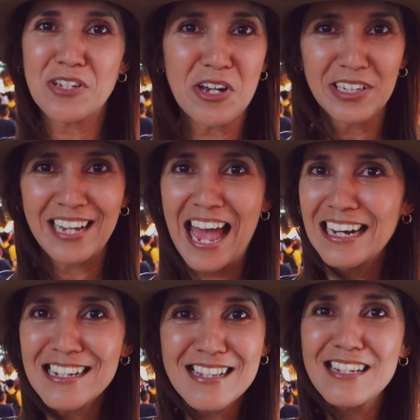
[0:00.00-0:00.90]
It's good.
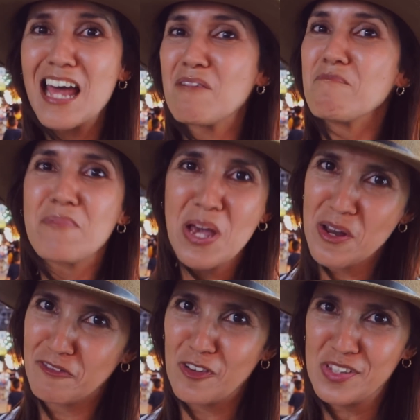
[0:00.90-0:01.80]
At least it's not a
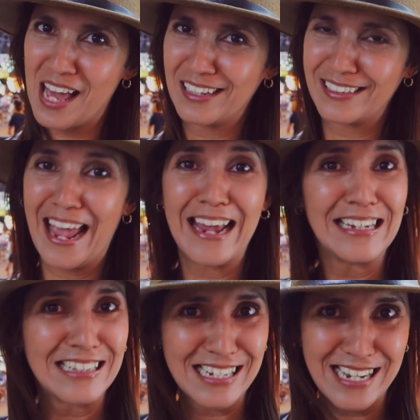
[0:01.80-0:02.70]
beautiful sunny day,
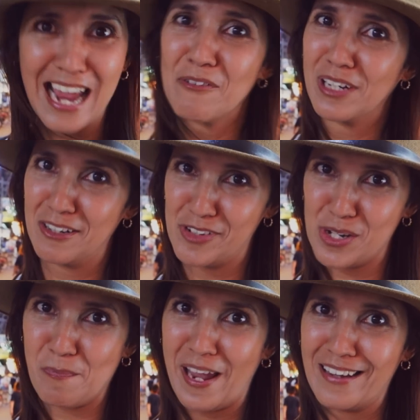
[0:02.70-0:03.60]
the day we leave in
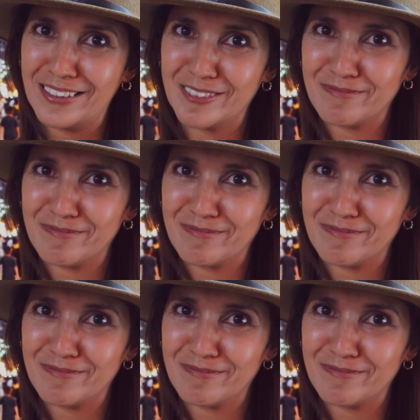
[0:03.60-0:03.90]
Japan.